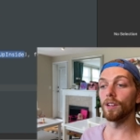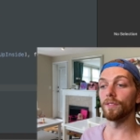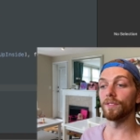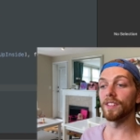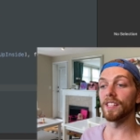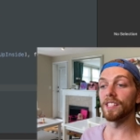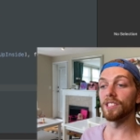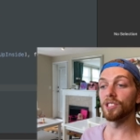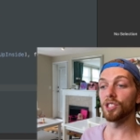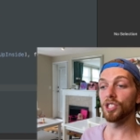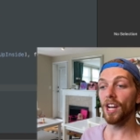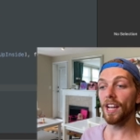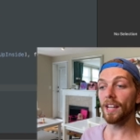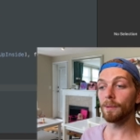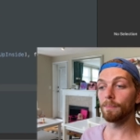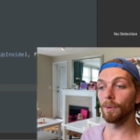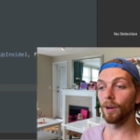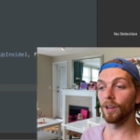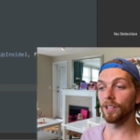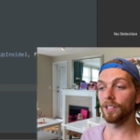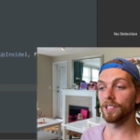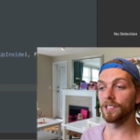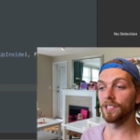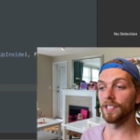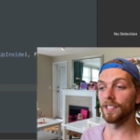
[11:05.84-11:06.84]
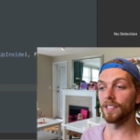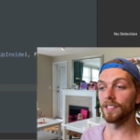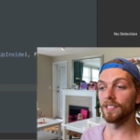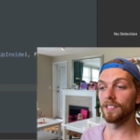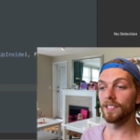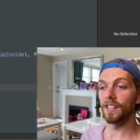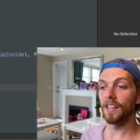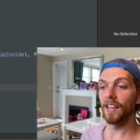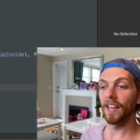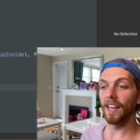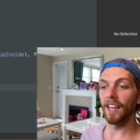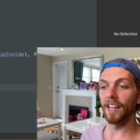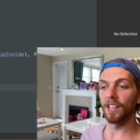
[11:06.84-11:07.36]
of these checkboxes,
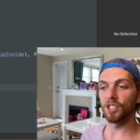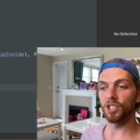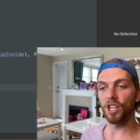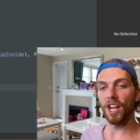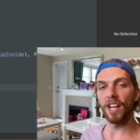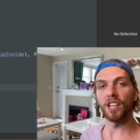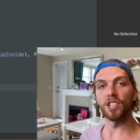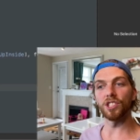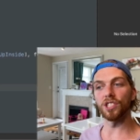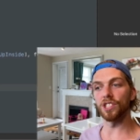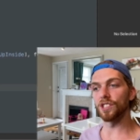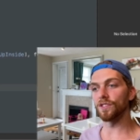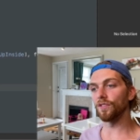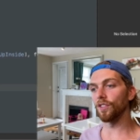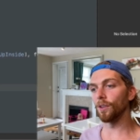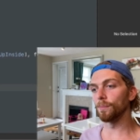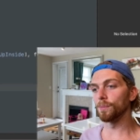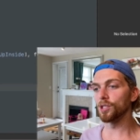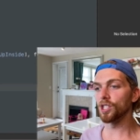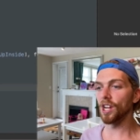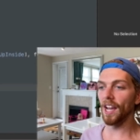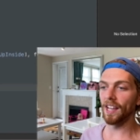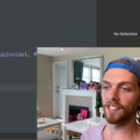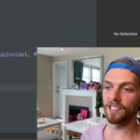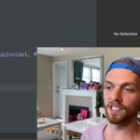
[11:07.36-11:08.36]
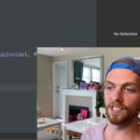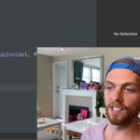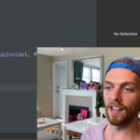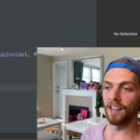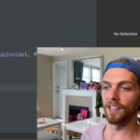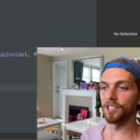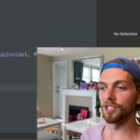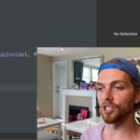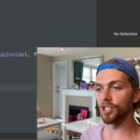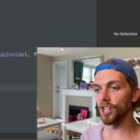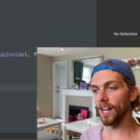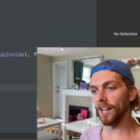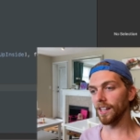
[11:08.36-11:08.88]
it changes from checked to
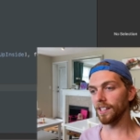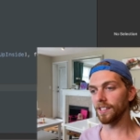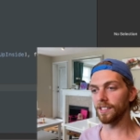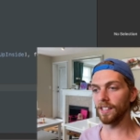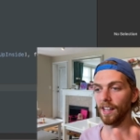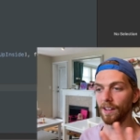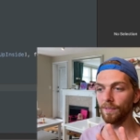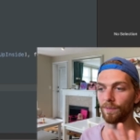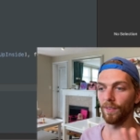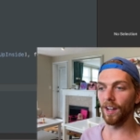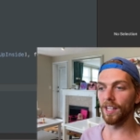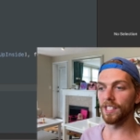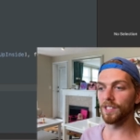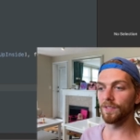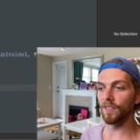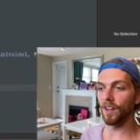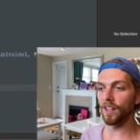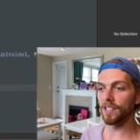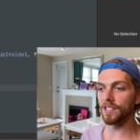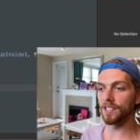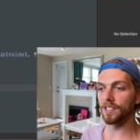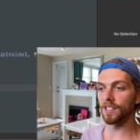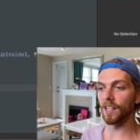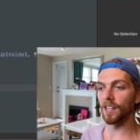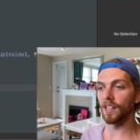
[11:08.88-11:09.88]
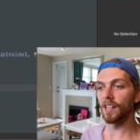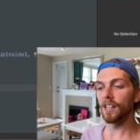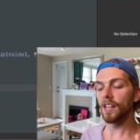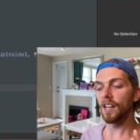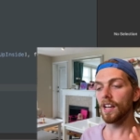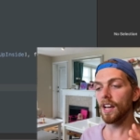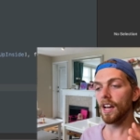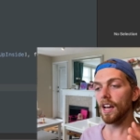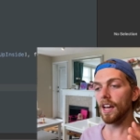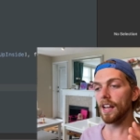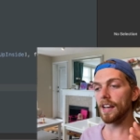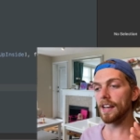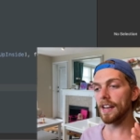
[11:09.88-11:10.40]
unchecked and vice versa.
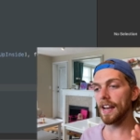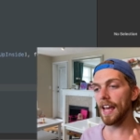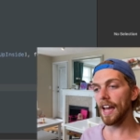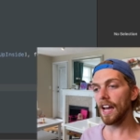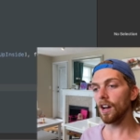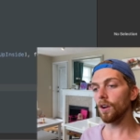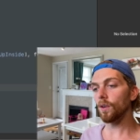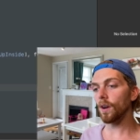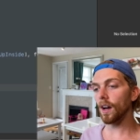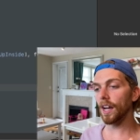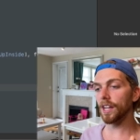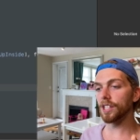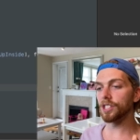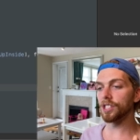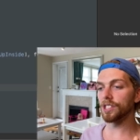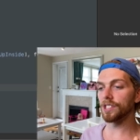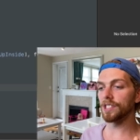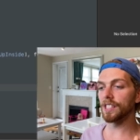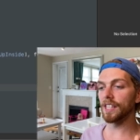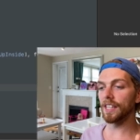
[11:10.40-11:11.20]
Now I just